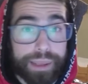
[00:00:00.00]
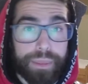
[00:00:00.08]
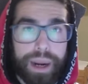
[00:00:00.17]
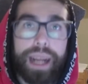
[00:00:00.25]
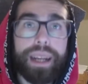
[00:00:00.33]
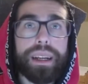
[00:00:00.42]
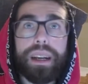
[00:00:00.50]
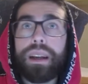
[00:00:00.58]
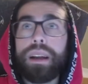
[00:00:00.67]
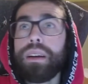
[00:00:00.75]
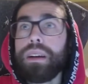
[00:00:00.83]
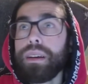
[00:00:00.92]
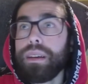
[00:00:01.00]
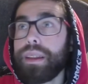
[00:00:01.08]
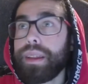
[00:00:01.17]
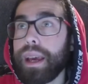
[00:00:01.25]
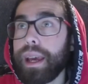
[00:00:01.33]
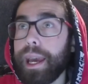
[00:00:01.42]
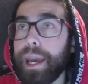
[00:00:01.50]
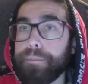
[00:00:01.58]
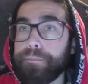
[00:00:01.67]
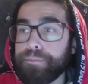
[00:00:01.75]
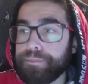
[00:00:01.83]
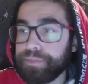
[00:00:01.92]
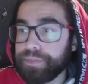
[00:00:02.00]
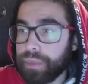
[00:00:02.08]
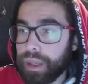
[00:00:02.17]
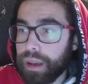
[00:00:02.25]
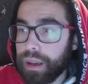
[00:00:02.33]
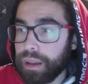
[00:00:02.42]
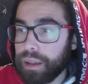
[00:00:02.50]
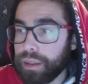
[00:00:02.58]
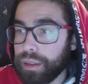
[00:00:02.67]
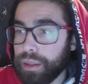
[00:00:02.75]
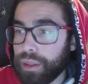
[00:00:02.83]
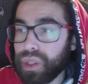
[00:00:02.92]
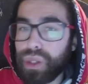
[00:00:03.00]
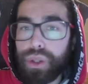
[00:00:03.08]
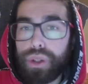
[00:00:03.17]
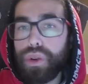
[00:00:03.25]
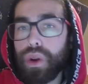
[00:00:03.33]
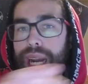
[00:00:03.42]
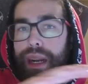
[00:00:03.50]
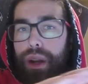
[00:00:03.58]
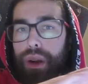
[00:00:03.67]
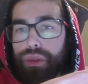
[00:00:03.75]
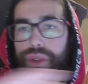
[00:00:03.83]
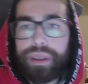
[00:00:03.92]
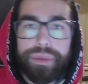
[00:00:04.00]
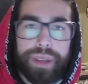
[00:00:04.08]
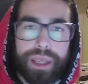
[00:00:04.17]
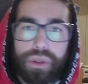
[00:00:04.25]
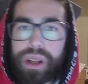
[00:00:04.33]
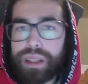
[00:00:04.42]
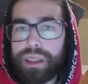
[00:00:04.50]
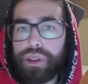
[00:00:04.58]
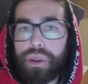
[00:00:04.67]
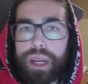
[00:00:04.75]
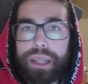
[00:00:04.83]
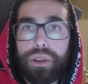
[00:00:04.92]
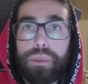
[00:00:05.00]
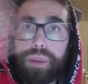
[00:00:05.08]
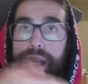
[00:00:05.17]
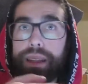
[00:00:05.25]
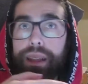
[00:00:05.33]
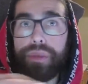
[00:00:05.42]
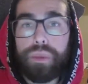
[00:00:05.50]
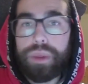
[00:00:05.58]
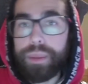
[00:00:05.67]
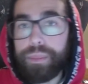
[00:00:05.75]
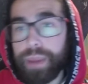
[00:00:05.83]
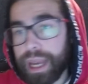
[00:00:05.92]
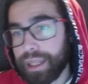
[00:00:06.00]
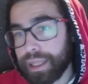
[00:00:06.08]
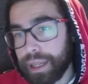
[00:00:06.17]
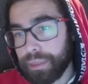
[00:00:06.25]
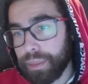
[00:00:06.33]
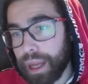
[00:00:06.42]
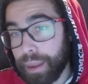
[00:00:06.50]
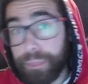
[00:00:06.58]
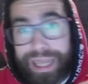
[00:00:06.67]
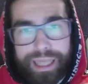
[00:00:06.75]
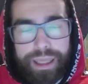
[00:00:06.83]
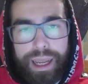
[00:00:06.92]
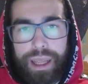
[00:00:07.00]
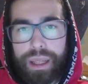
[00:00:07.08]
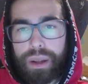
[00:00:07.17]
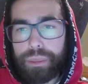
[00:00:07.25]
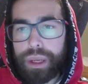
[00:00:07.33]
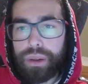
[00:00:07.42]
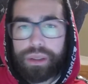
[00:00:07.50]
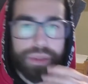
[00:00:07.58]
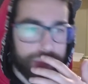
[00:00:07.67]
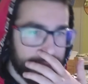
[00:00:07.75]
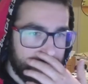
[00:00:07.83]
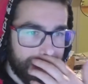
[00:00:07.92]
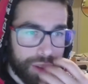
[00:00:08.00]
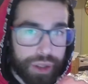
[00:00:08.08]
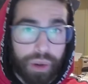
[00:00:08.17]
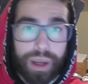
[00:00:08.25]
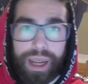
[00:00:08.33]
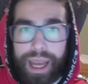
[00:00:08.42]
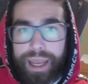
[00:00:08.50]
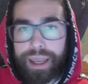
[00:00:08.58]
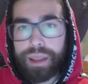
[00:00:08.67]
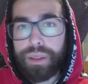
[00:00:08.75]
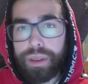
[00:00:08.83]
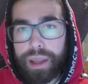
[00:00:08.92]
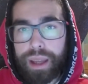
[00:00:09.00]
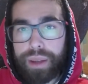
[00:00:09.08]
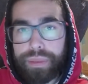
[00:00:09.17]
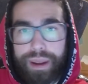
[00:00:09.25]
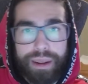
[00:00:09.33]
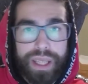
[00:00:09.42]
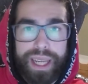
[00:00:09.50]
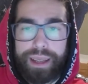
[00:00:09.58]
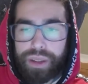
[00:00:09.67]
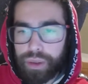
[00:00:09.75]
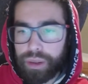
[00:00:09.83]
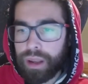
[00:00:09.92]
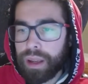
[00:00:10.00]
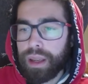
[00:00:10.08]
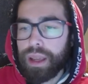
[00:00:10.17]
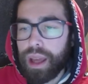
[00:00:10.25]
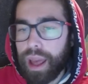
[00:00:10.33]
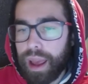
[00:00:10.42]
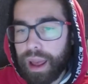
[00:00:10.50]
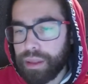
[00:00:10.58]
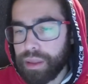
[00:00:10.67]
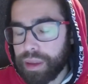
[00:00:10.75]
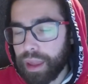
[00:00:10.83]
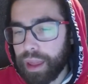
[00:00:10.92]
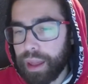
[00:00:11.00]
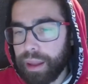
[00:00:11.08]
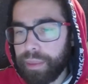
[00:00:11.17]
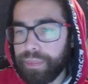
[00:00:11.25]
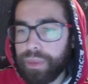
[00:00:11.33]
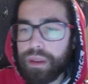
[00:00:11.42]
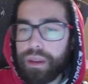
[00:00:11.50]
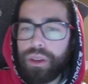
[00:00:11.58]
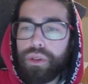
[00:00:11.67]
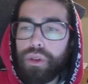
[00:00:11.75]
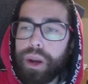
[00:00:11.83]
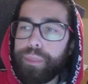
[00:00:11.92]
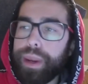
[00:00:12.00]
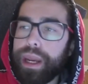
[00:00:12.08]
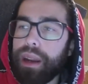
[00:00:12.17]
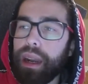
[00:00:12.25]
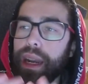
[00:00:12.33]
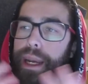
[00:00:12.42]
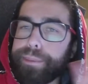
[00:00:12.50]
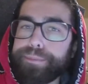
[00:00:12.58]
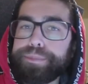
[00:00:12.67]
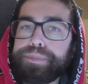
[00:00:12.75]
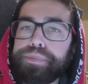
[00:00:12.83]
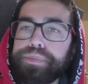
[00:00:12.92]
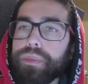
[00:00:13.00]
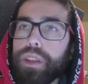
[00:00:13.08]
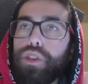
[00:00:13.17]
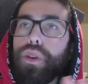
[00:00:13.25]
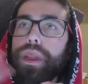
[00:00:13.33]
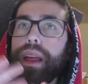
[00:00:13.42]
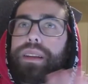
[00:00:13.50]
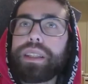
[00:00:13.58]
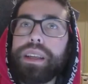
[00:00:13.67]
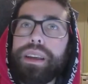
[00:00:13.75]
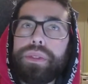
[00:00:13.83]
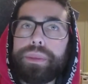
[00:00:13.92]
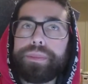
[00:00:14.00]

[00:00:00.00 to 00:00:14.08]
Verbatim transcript: Michael, the... Um, You, you're gonna close T V, you're gonna disconnect completely from the mainstream uh, media, you know, because, you know, it's all lie and uh, fear rejection. And uh, you're gonna be really, during that shift,